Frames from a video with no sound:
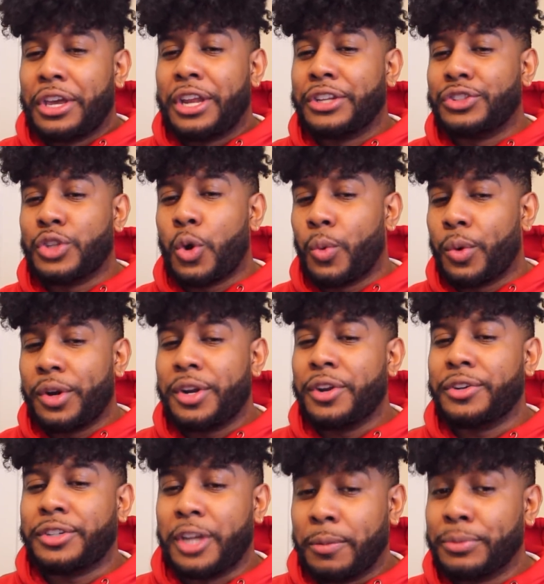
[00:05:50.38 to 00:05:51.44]
It is nowhere near
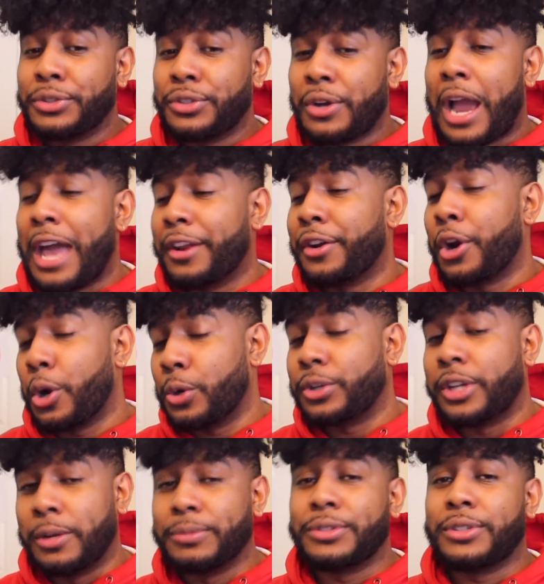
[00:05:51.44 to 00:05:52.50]
dumpster. I done heard
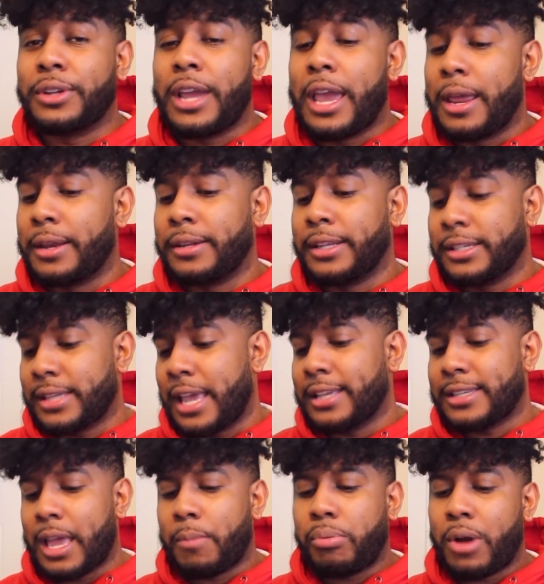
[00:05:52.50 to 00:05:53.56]
dumpster, and this
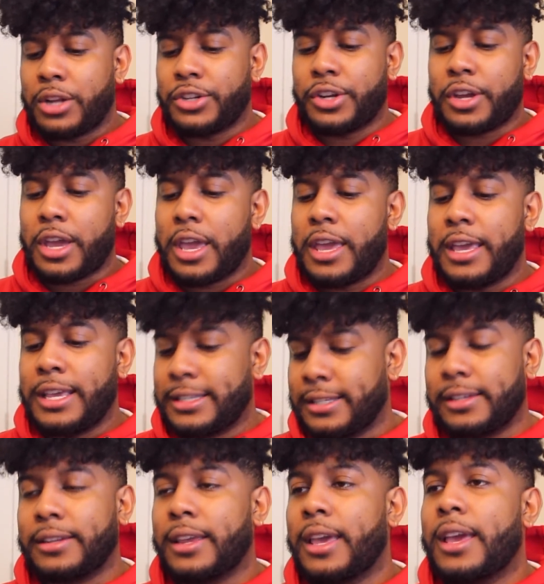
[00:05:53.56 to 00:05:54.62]
ASAP project
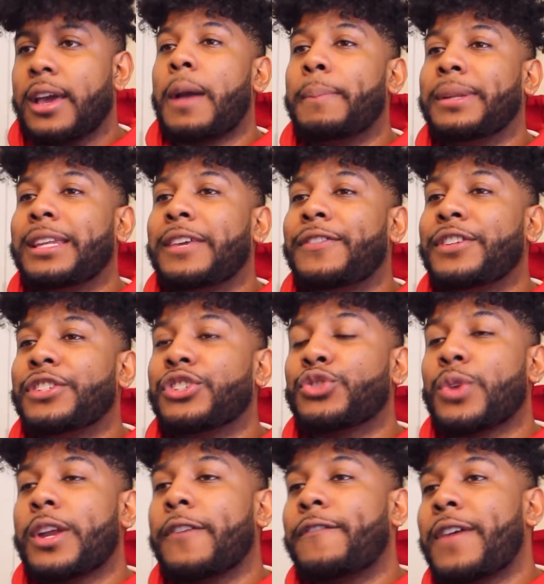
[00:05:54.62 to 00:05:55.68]
isn't. I believe he's just
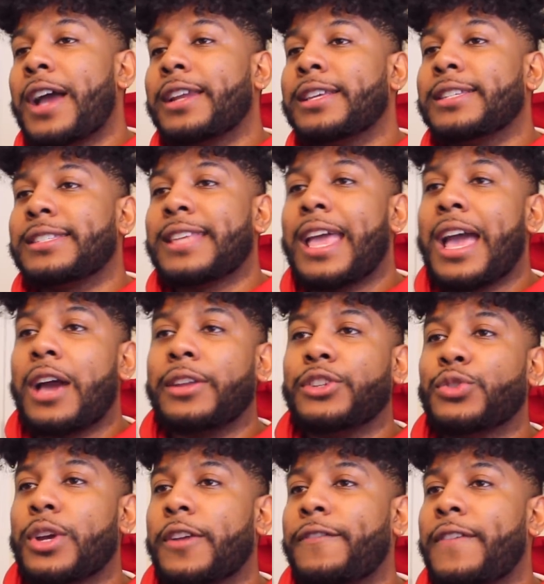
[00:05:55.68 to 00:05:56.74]
trying to find his sound. He's
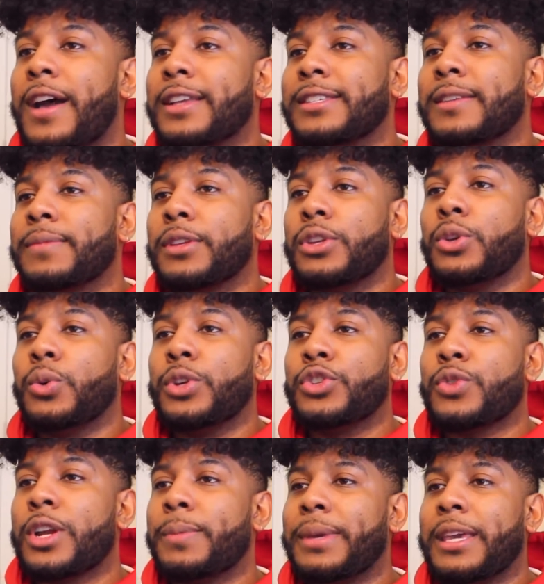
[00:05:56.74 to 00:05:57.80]
trying to find something new. He's
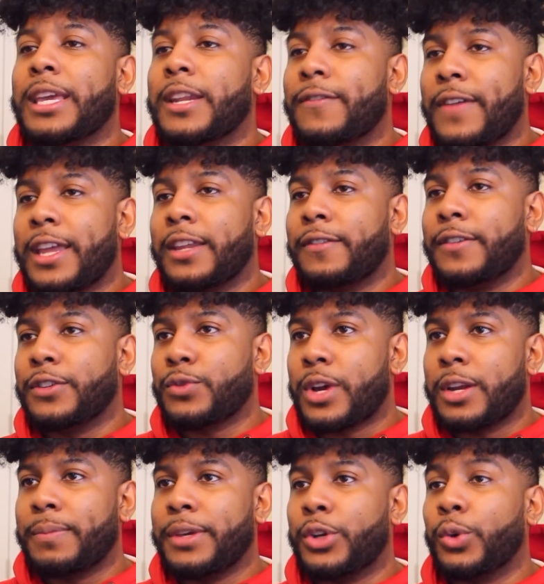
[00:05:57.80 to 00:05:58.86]
trying to be innovative. He's
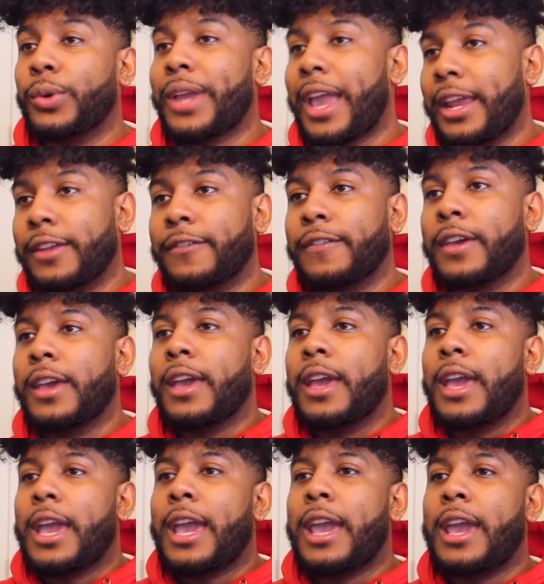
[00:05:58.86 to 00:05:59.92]
trying to be creative.
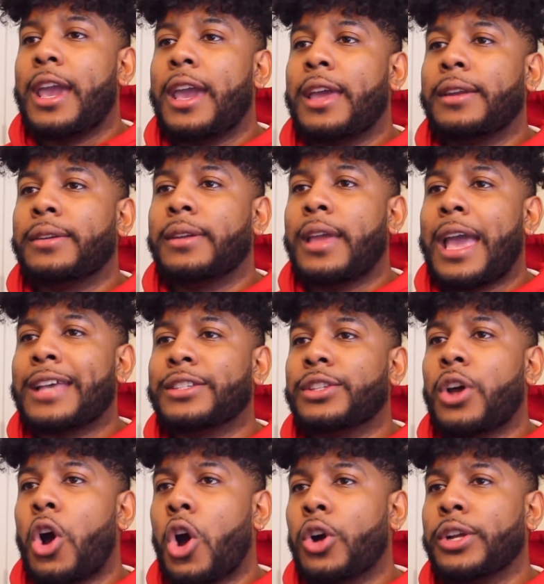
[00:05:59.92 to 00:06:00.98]
And as an
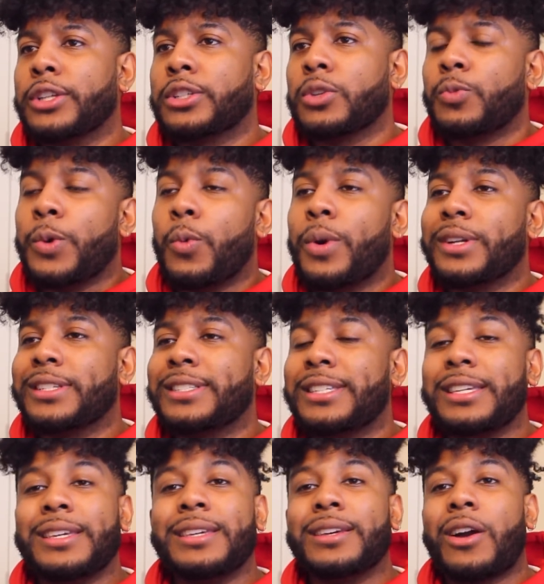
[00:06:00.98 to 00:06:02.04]
artist, we want to
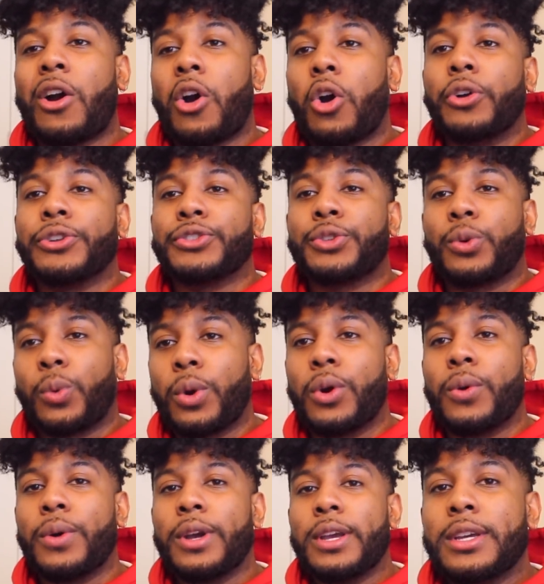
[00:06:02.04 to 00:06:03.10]
see our artists
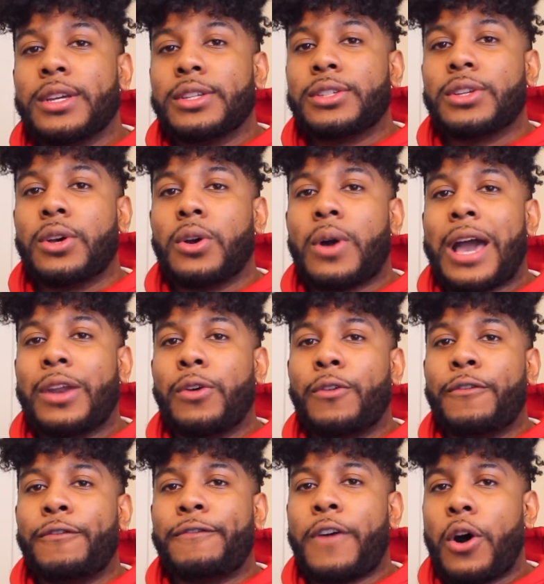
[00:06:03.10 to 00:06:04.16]
grow. So I
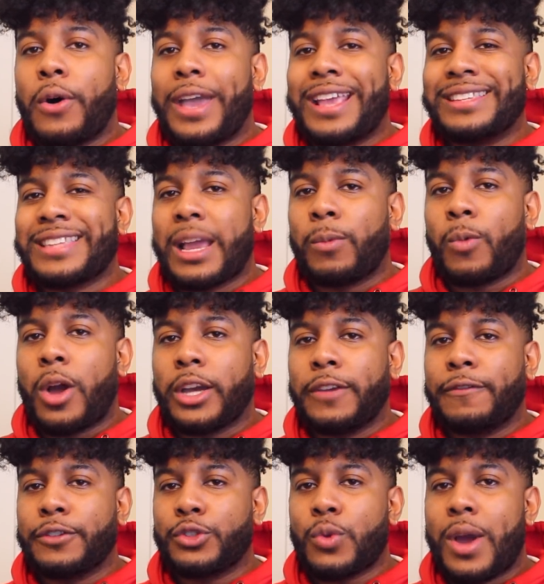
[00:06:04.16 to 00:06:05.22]
don't fault ASAP Rocky
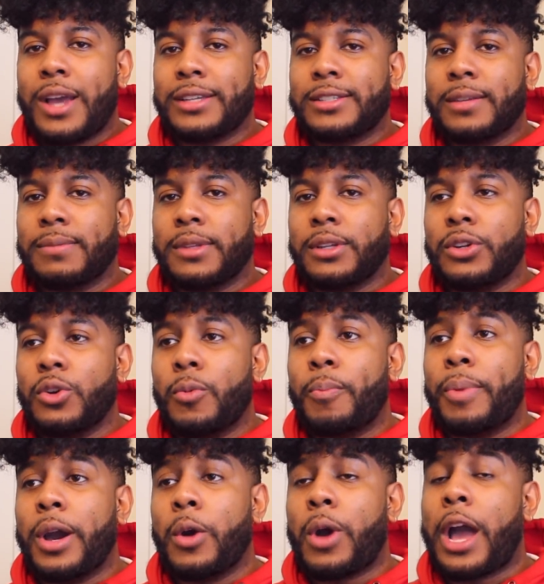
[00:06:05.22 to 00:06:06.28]
for trying something new,
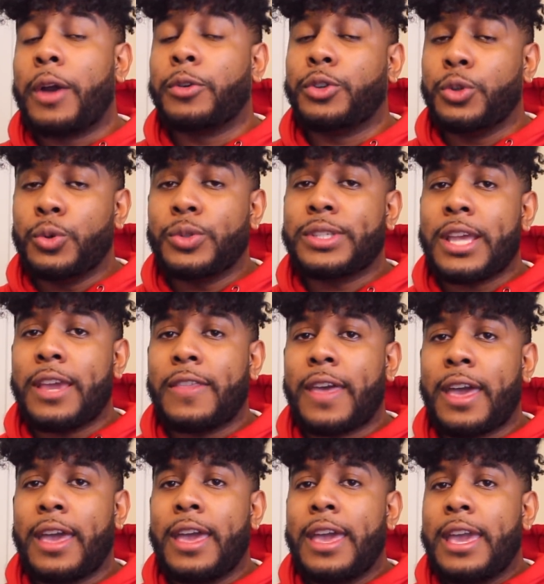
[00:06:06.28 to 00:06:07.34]
but I do say
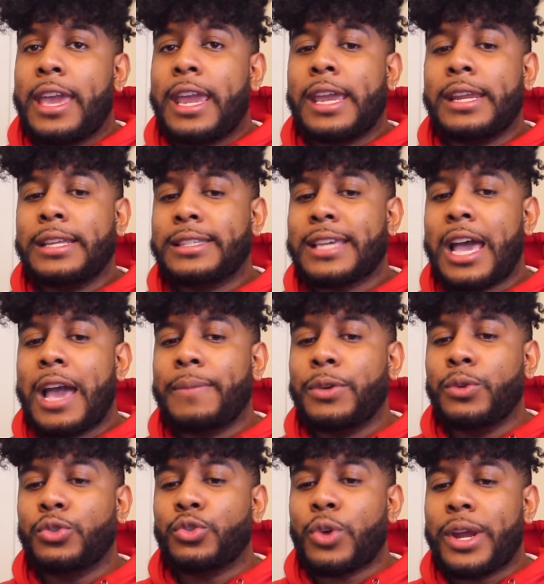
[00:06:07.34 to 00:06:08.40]
that anytime
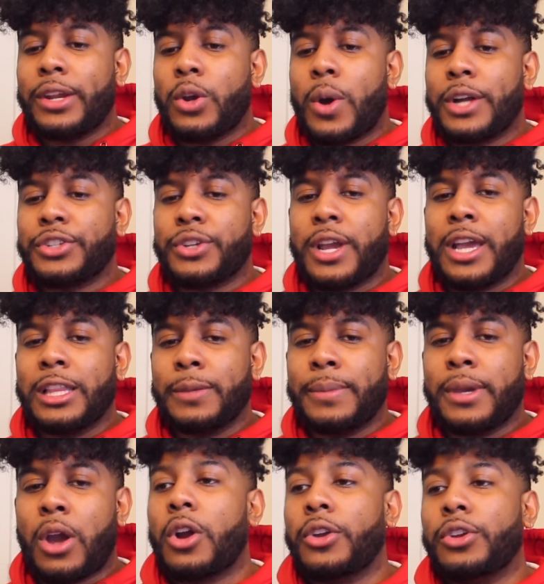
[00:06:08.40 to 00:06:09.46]
you try to go out your
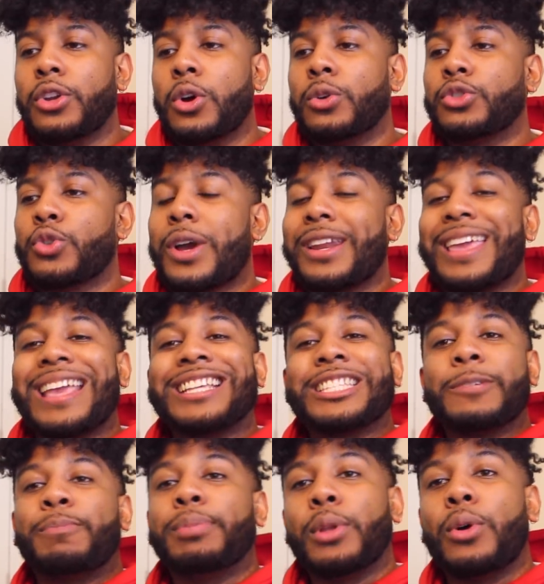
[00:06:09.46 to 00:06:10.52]
element or, you know, try to
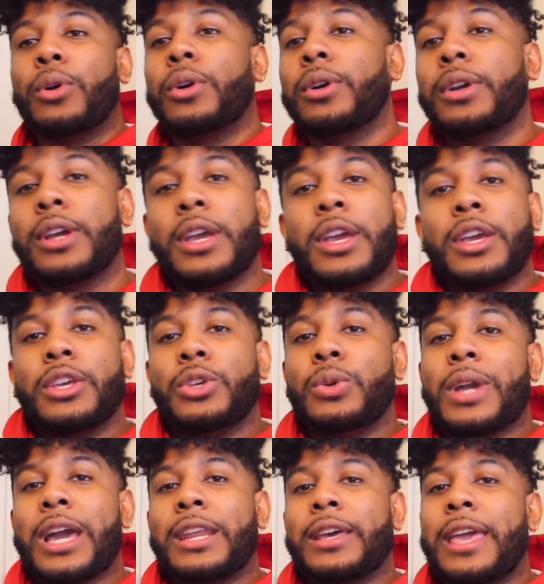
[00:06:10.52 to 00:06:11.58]
explore,
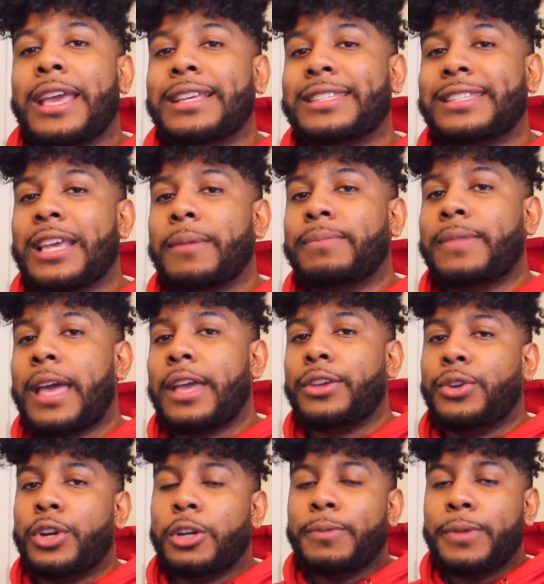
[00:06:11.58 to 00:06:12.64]
you gotta accept that
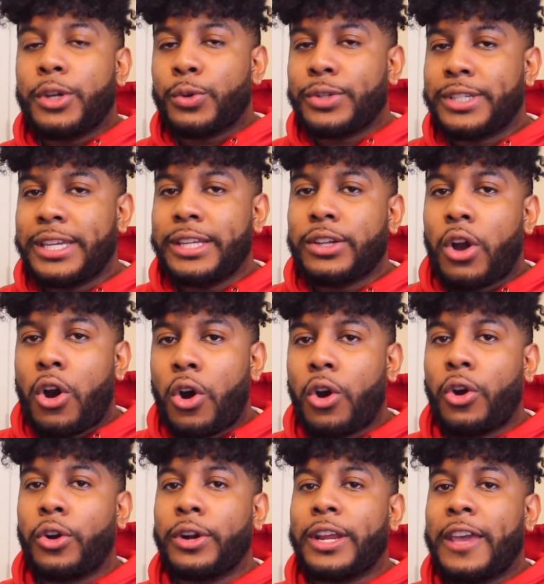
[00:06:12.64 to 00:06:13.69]
you're gonna be critiqued
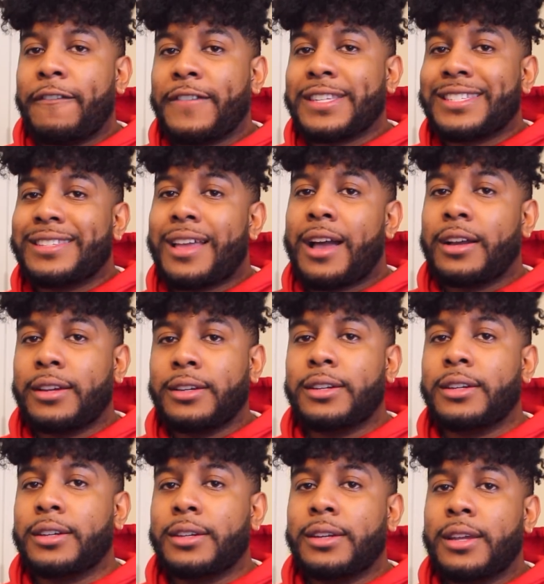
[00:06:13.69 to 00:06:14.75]
hard if it's not
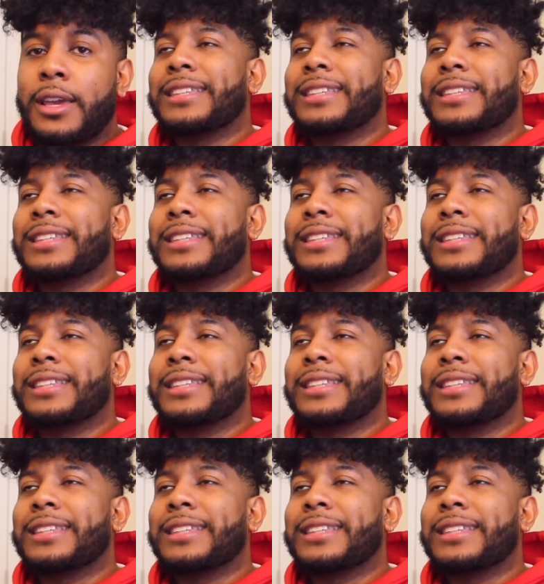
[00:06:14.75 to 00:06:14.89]
good.